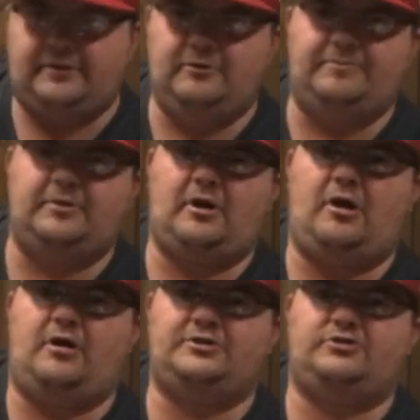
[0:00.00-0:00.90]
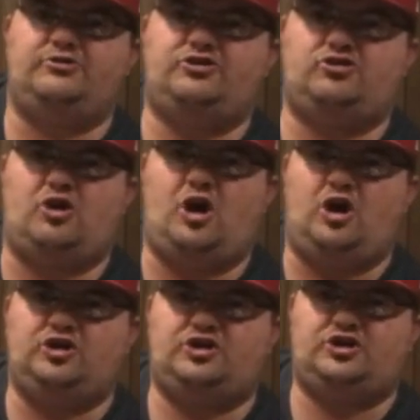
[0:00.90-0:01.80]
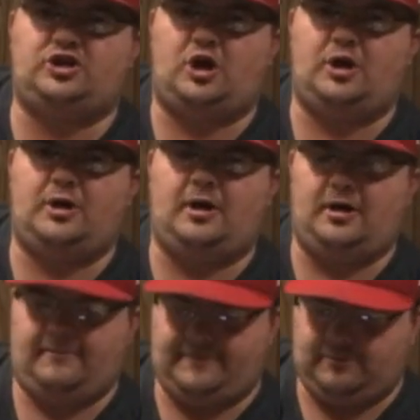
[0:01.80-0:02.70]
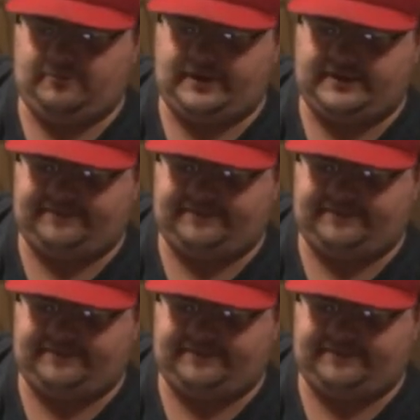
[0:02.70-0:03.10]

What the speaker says: Cooper, also strong start of the week.